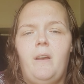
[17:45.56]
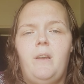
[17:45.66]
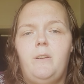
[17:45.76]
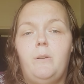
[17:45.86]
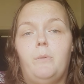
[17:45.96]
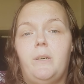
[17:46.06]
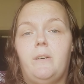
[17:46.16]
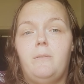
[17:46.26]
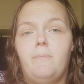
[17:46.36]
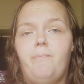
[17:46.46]
you
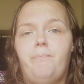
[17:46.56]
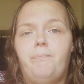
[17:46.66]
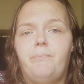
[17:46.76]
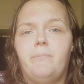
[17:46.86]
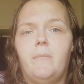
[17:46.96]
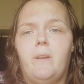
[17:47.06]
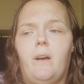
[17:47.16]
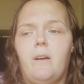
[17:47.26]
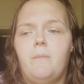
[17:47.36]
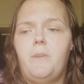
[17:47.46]
will.
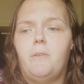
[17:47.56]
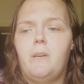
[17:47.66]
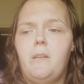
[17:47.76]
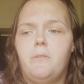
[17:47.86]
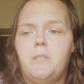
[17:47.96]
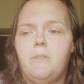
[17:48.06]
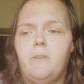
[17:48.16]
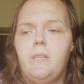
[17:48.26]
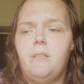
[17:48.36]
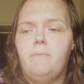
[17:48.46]
You'll get used to
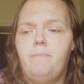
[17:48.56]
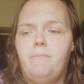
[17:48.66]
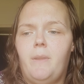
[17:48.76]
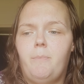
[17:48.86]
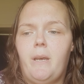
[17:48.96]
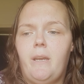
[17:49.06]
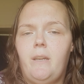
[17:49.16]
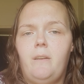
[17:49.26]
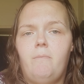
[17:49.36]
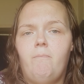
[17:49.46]
it. The pain